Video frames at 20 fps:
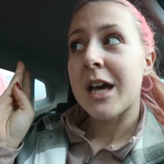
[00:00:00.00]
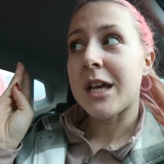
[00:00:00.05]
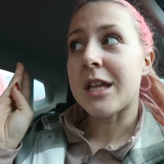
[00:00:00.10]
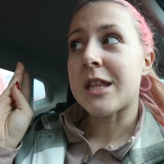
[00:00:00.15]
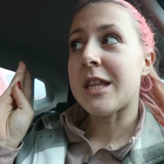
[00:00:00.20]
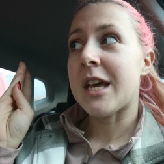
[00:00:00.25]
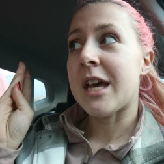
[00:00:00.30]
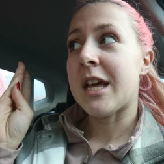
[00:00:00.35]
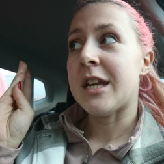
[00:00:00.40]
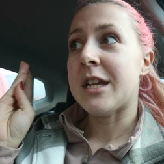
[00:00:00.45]

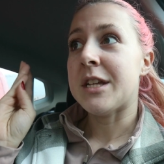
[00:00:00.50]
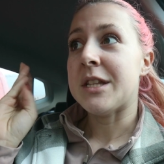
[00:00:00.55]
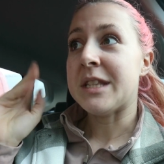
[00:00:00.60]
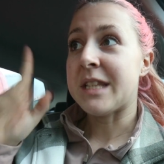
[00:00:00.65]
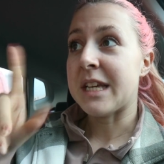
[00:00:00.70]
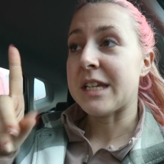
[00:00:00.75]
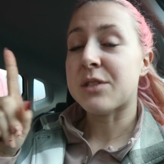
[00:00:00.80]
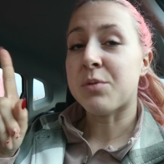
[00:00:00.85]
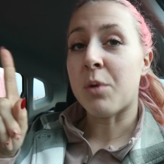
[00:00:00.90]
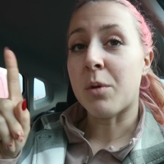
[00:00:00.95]
And then
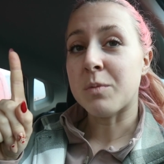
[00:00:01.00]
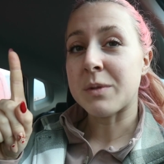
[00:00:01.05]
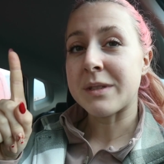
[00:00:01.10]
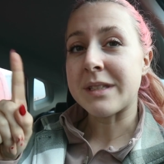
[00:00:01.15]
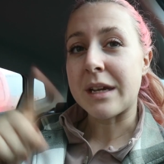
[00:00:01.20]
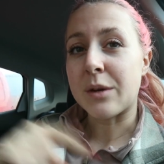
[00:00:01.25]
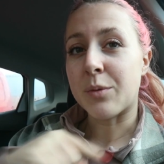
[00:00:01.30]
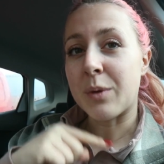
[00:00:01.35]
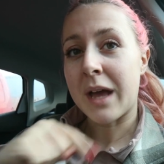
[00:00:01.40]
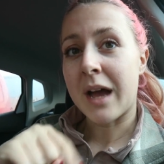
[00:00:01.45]
this one was
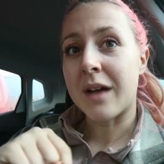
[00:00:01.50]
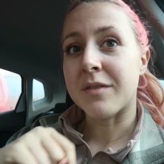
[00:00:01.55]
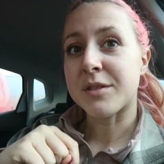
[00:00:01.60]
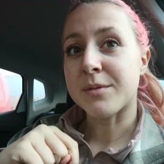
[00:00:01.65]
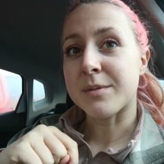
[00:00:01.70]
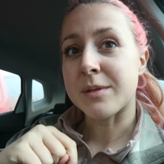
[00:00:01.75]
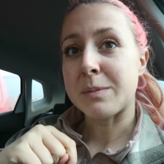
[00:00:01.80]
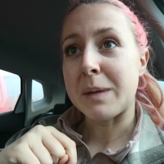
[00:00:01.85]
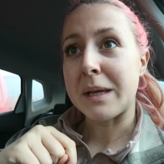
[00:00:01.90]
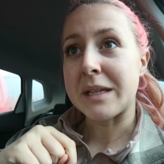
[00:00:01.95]
like, we have
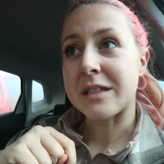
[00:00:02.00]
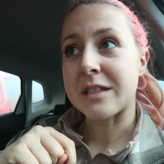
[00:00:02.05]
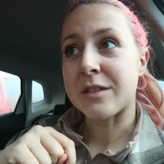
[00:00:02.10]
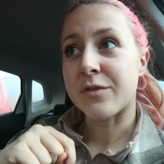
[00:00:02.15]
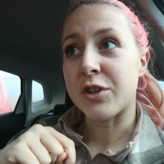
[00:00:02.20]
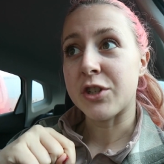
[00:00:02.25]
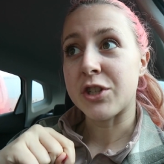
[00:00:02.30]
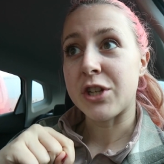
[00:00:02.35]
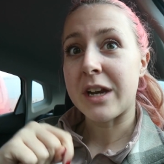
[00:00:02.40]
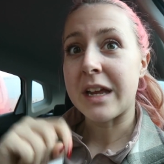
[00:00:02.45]
some spaces
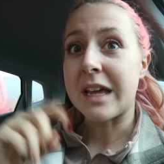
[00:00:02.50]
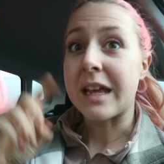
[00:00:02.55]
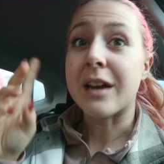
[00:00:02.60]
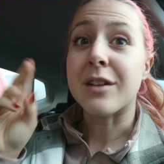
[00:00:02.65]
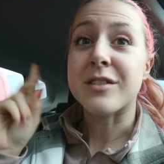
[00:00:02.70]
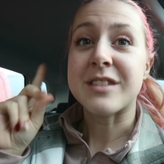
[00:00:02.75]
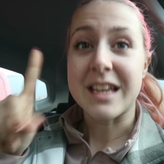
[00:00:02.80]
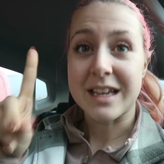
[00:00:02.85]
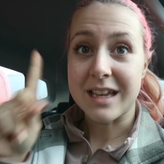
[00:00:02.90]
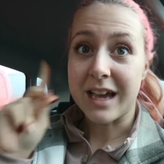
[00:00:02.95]
for agility, and
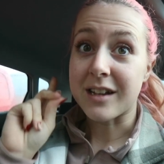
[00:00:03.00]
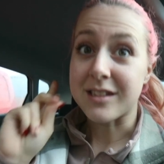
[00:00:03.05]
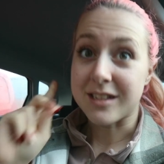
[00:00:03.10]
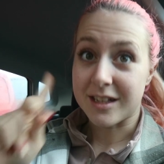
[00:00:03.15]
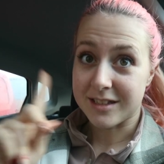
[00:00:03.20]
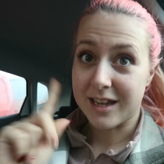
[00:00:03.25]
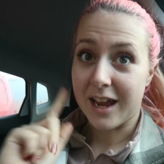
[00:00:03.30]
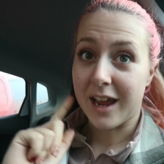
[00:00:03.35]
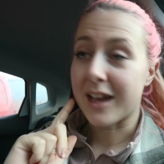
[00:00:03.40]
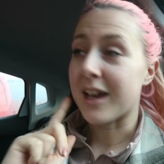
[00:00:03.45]
I was like, yes,
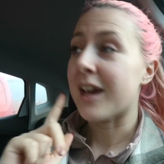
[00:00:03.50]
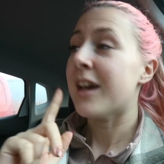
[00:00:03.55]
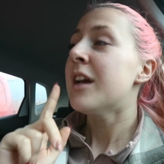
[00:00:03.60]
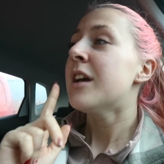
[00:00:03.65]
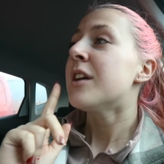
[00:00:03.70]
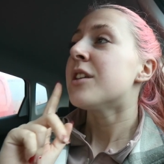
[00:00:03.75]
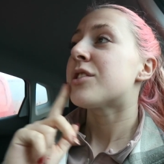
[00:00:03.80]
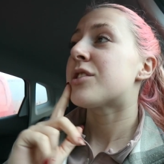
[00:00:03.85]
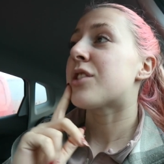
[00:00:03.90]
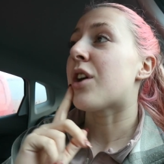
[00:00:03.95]
I'll take it.
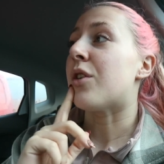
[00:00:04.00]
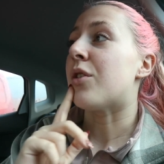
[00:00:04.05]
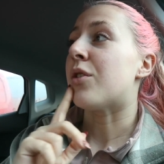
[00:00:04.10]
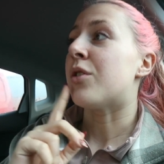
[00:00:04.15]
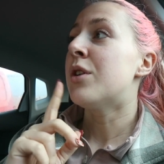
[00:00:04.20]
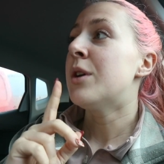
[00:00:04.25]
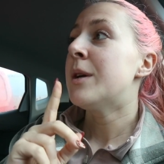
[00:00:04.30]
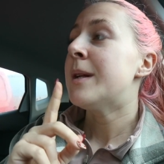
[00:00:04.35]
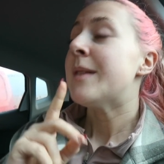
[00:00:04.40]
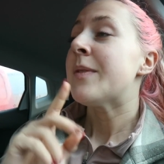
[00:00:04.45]

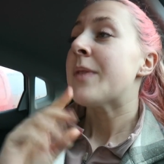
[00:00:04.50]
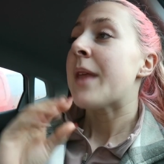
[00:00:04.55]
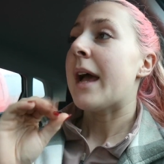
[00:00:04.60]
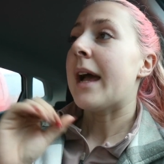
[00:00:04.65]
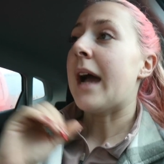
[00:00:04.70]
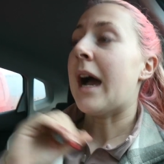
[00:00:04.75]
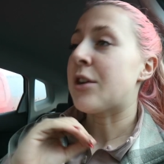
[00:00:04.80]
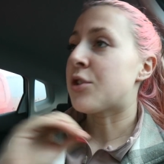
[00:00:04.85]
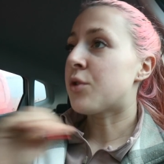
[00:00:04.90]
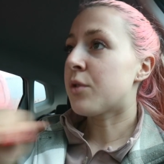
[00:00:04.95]
So
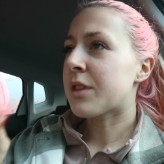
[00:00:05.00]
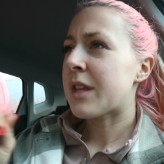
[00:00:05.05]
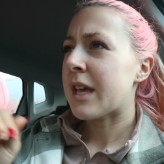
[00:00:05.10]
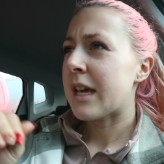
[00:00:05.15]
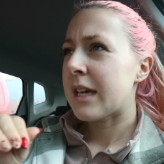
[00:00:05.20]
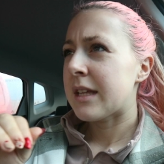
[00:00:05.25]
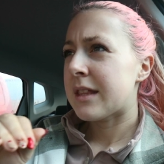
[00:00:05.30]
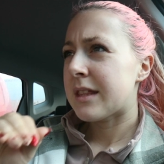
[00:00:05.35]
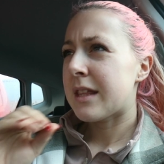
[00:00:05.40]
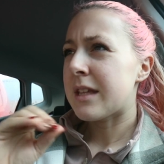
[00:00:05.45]
I don't
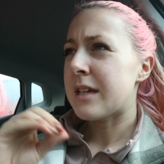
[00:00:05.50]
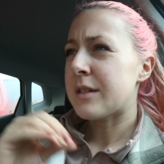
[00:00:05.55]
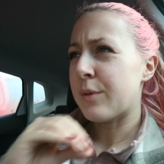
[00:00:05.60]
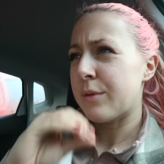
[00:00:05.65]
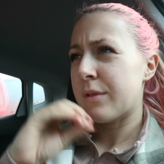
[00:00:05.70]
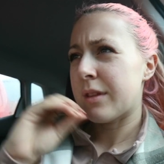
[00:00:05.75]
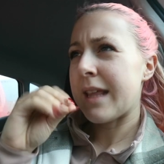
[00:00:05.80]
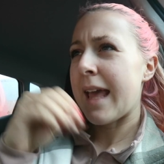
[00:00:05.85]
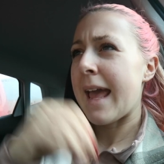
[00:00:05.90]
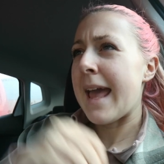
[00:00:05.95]
think the
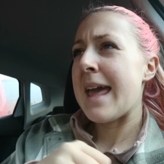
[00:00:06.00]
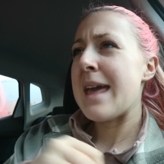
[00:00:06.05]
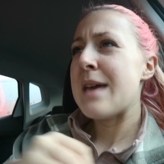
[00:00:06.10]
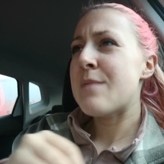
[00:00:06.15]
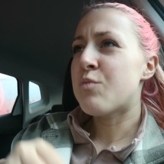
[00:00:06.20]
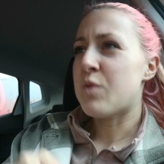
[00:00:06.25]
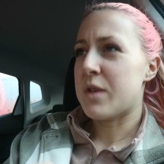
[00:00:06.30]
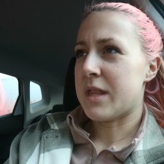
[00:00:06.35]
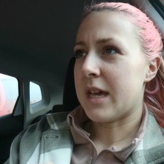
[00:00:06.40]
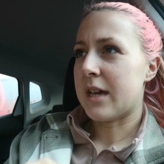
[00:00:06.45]

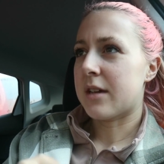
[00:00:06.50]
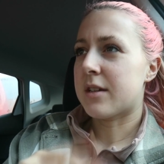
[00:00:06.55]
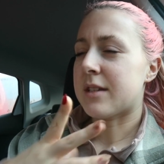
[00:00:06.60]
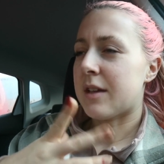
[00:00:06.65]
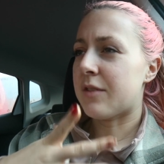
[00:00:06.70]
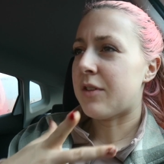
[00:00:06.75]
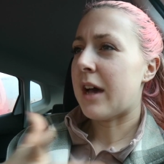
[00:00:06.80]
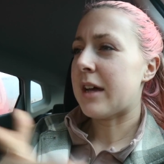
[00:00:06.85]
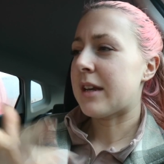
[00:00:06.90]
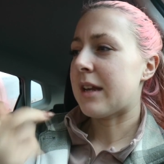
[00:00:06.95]
aim with it, because
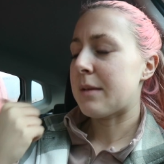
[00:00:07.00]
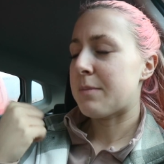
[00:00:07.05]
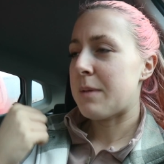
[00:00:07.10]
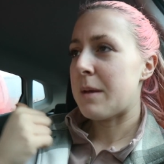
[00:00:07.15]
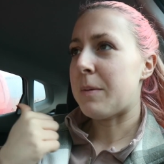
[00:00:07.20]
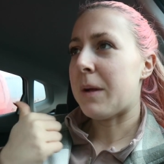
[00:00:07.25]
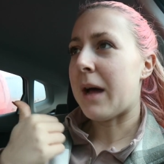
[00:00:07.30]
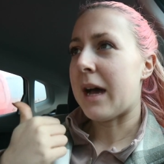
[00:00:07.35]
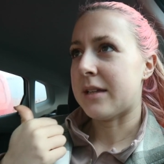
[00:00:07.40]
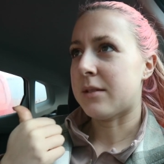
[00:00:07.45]
I've had like
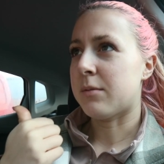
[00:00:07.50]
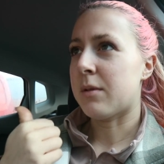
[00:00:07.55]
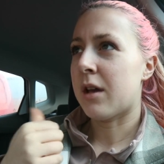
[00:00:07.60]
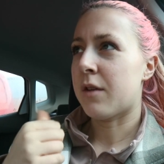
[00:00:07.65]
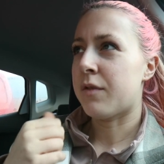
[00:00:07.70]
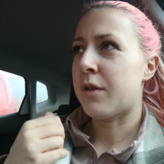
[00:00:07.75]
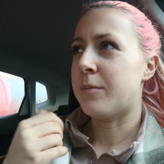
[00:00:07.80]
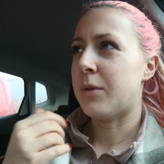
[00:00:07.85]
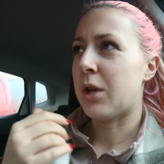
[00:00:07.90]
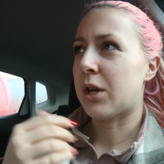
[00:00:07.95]
people ask me
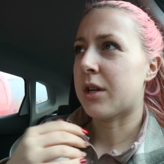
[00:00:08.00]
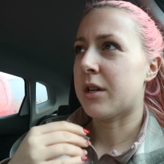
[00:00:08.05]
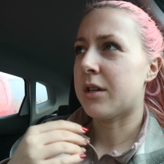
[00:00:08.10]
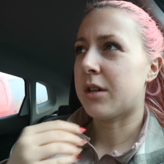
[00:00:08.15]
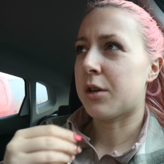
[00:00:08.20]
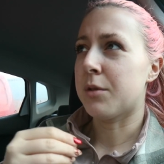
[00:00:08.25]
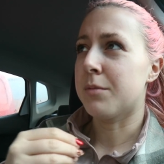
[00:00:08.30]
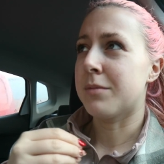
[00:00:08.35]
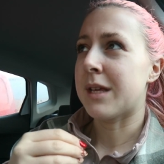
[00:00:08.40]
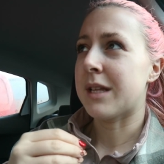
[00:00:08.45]
if I'm looking
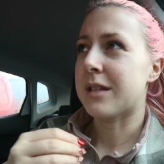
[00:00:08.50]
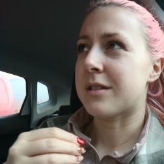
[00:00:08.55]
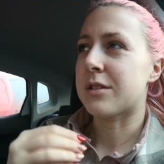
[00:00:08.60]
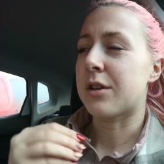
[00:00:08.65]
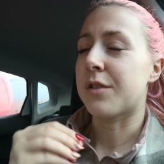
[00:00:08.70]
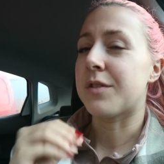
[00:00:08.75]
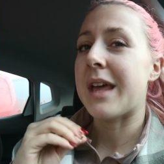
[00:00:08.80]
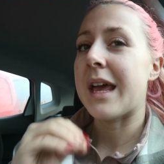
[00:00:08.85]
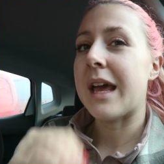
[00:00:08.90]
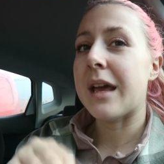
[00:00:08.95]
to compete and
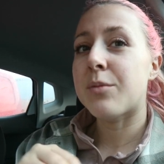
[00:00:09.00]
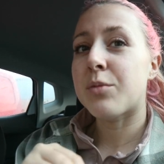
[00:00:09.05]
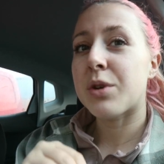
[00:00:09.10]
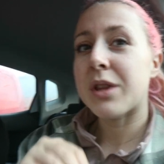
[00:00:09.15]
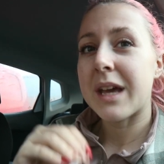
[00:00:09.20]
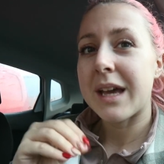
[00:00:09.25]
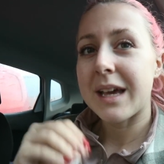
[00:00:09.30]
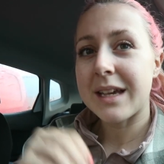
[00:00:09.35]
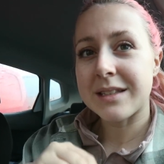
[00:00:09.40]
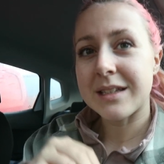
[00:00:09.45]
stuff, the aim
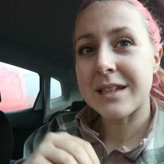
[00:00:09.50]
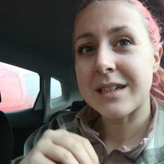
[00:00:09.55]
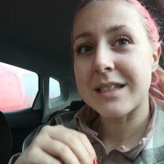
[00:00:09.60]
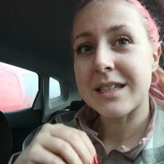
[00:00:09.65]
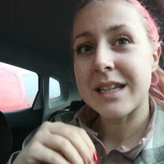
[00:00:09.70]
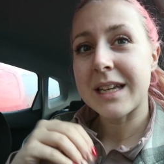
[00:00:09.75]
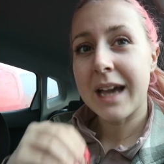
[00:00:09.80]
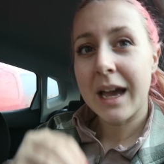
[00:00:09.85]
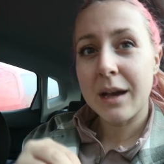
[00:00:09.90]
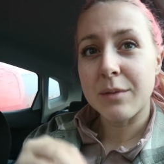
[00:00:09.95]
with it isn't
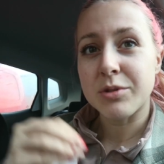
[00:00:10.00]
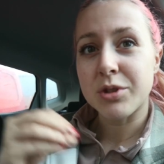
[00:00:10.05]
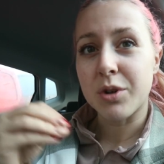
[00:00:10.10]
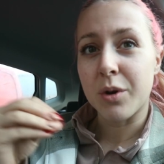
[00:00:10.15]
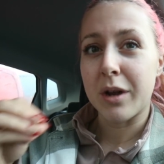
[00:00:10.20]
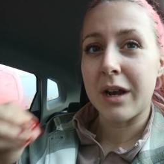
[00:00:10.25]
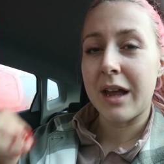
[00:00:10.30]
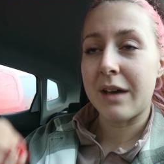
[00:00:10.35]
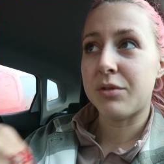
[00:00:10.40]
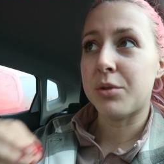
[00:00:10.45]
to get him
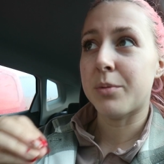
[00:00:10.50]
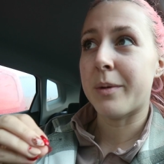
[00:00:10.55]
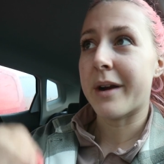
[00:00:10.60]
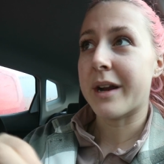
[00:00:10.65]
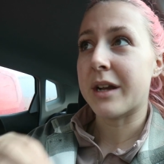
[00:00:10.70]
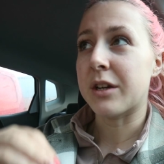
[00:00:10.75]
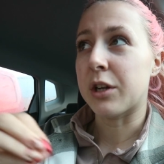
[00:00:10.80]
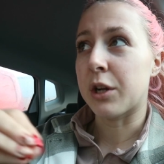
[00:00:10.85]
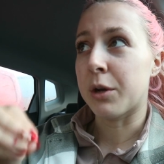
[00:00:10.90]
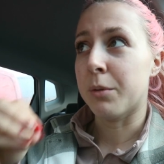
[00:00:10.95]
to a level where
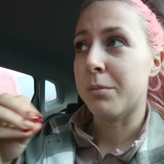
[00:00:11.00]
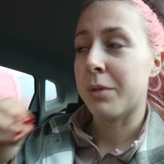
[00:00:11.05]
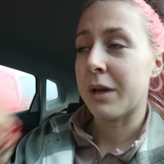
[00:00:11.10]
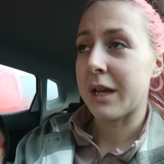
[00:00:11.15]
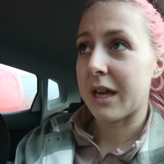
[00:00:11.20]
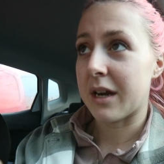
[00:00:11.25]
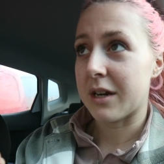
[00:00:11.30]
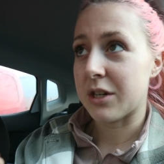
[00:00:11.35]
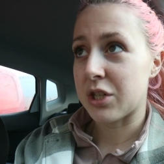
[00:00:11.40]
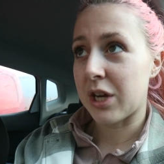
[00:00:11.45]
he can
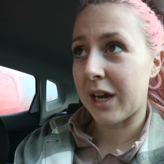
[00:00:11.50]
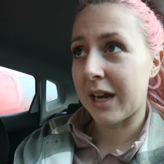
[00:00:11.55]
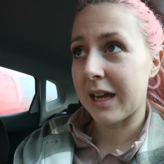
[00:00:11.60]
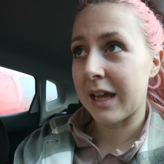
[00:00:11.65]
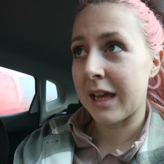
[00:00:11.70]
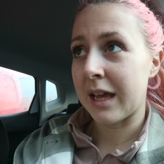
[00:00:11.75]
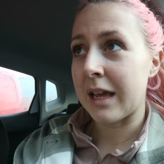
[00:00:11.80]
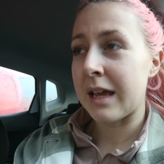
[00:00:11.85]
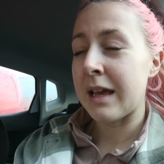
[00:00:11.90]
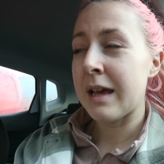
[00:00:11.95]
compete in
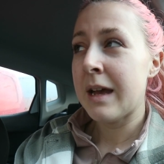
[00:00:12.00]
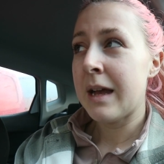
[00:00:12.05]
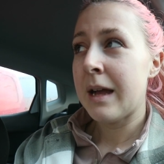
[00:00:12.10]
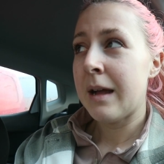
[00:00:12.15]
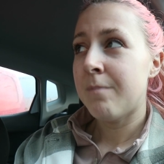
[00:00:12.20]
agility.